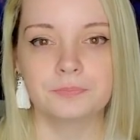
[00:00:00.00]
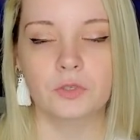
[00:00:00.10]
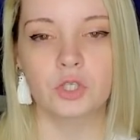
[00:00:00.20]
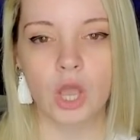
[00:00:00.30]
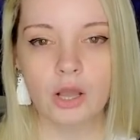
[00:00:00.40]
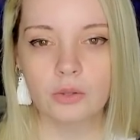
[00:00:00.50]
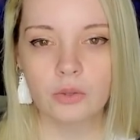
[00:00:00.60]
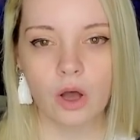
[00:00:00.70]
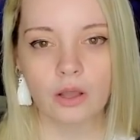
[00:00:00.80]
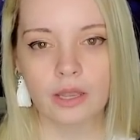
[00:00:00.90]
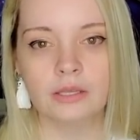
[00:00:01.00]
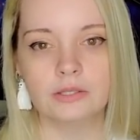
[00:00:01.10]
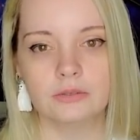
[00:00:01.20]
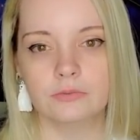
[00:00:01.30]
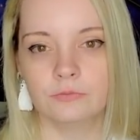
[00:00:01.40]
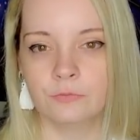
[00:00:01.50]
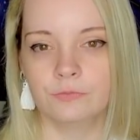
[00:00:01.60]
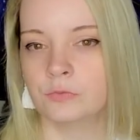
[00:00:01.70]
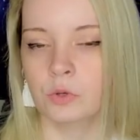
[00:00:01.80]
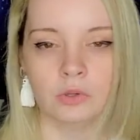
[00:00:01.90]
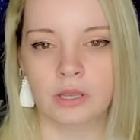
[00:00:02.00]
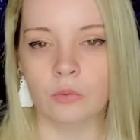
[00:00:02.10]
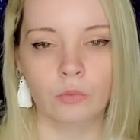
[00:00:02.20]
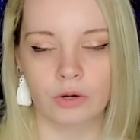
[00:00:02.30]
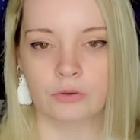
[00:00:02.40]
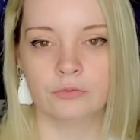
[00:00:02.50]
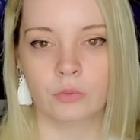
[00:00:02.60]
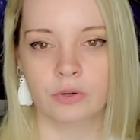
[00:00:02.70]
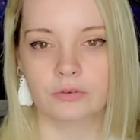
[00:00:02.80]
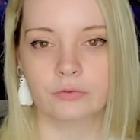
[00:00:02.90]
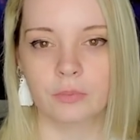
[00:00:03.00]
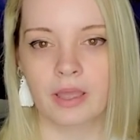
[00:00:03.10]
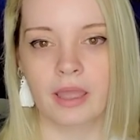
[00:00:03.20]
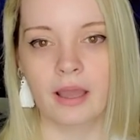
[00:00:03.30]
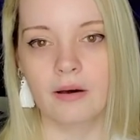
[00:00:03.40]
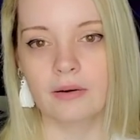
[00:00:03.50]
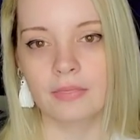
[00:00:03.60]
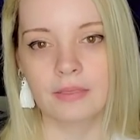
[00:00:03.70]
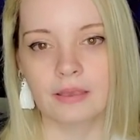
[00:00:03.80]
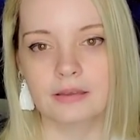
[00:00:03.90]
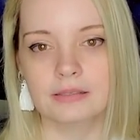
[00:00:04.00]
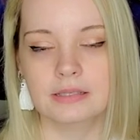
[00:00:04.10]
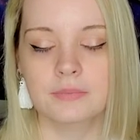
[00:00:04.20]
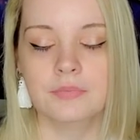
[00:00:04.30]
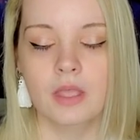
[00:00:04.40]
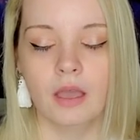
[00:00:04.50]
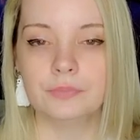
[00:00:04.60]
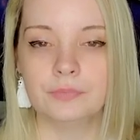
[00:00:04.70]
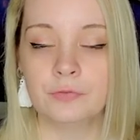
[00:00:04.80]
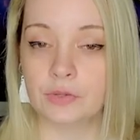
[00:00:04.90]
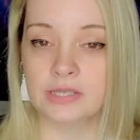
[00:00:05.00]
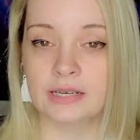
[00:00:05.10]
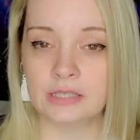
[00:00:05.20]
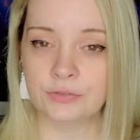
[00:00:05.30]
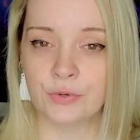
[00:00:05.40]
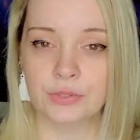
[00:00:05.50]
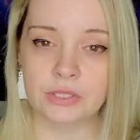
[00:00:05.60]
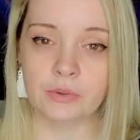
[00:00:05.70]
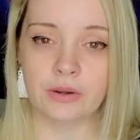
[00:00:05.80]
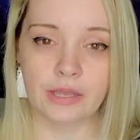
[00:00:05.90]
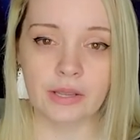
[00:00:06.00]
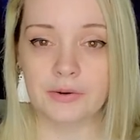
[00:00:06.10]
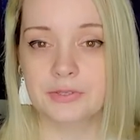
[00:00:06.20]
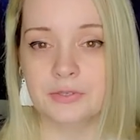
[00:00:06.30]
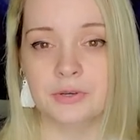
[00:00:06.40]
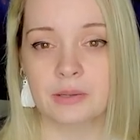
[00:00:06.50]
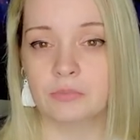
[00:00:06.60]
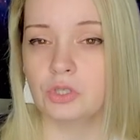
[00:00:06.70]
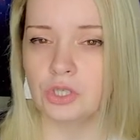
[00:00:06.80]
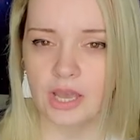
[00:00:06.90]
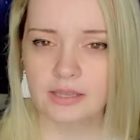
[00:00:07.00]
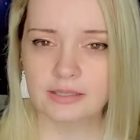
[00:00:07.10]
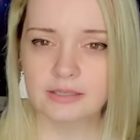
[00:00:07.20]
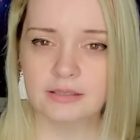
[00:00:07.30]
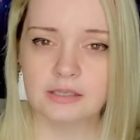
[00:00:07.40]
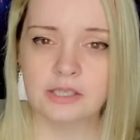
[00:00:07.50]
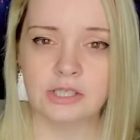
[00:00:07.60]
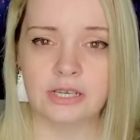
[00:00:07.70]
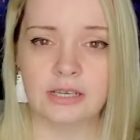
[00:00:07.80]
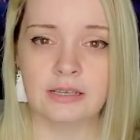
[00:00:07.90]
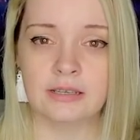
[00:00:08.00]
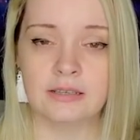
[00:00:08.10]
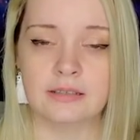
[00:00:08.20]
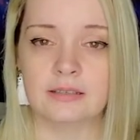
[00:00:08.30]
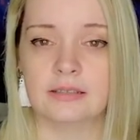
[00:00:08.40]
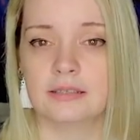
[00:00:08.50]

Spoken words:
chug along, and you'll get a wonderful, wonderful payout at the end. Fellside is focused around a character named Jess. She is